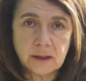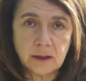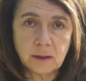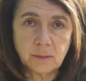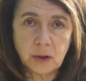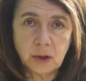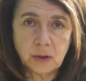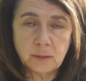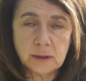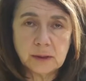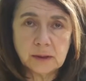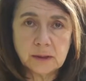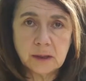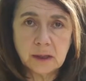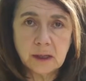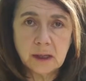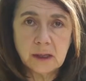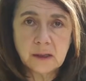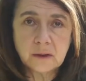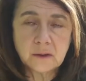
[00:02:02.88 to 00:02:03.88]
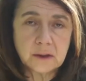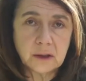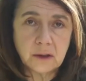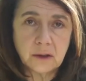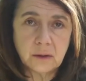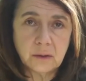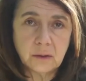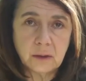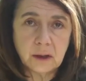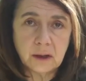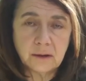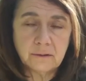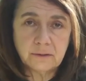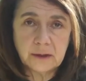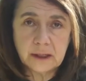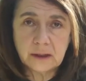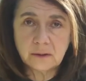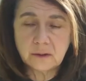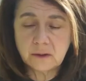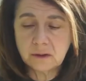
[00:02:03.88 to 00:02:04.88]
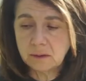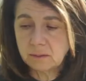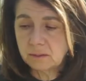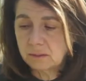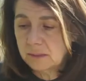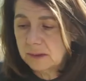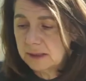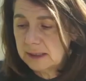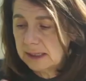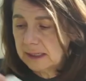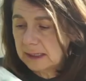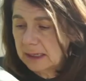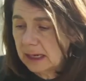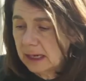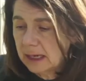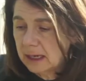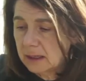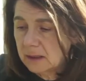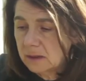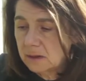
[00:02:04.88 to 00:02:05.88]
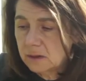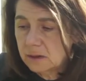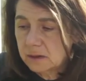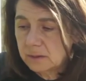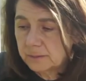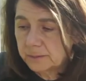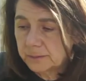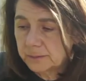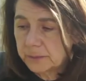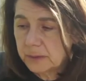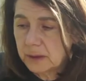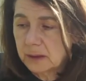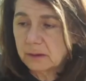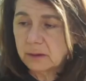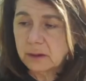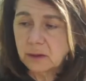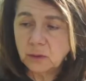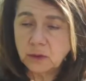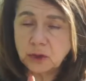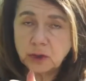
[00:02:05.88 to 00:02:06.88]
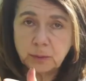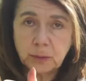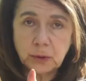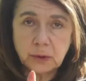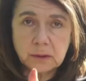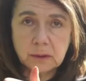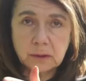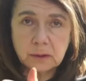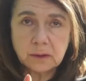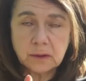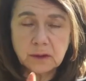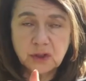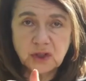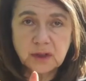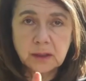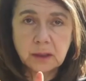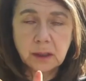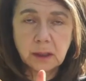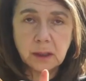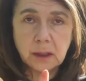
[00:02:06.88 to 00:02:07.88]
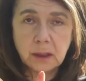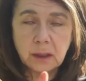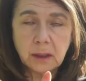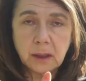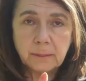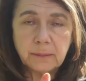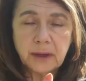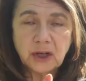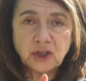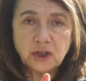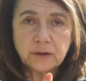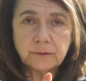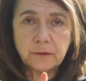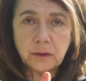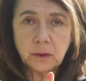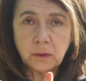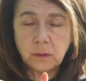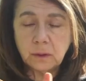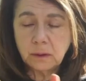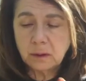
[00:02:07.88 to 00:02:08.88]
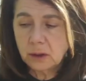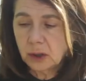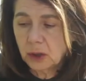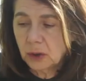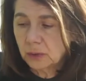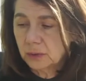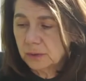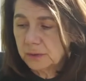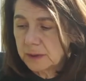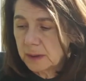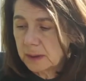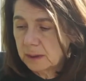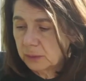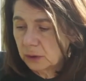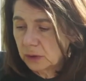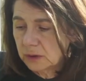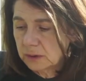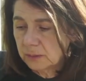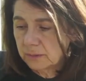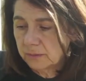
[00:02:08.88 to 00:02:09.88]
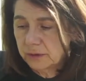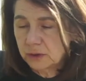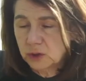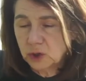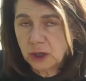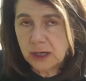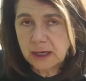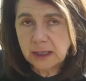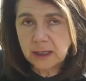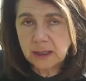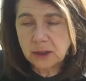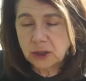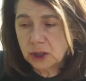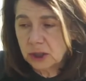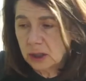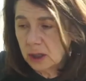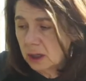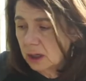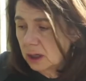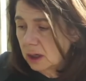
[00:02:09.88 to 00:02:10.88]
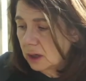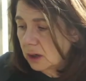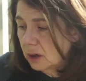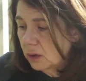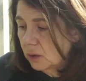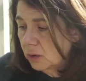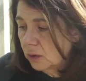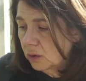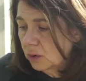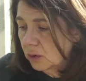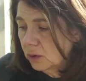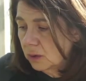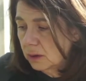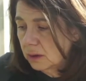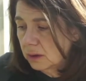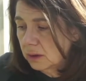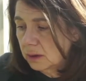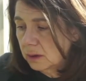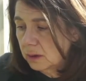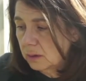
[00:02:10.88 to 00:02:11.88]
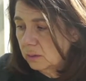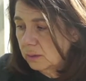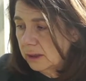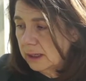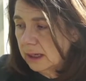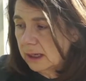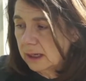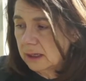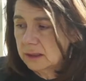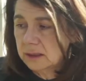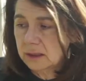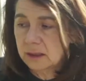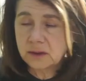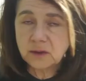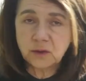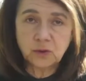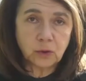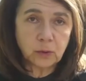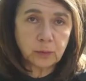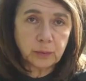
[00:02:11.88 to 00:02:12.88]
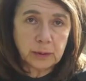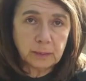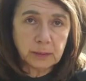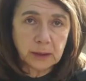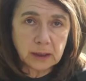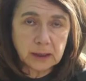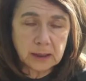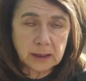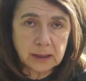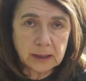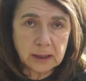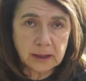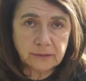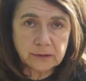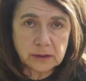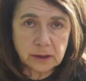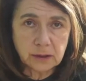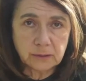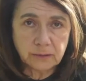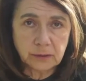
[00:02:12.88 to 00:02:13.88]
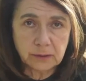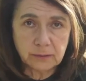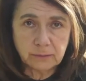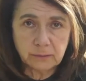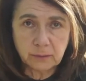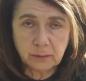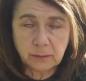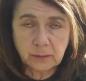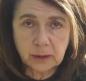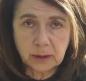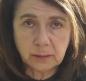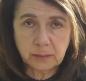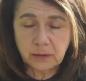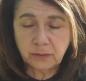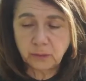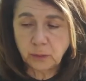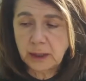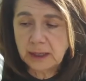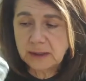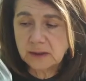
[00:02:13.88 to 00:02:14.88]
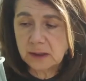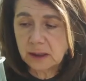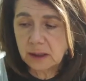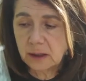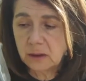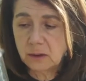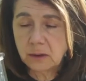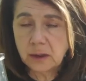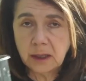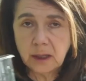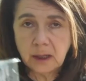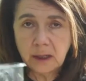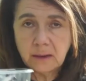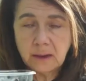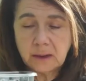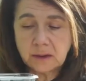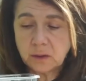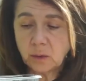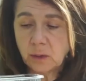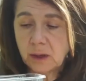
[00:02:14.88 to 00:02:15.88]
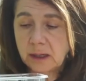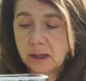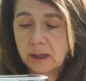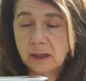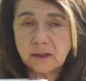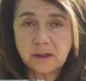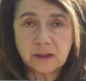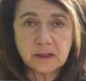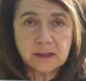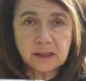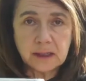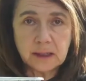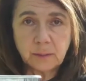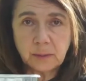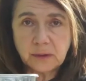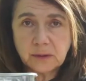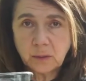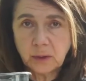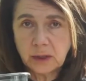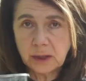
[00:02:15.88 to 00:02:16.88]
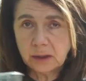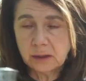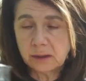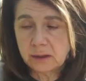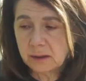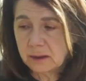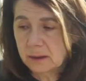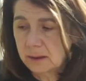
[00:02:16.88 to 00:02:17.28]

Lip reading: at the moment, so I found some tin cans. As long as you punch a few holes in the bottom for drainage. Or we had a strawberry punnet left over from a couple of weeks ago. That's quite nice and deep as well.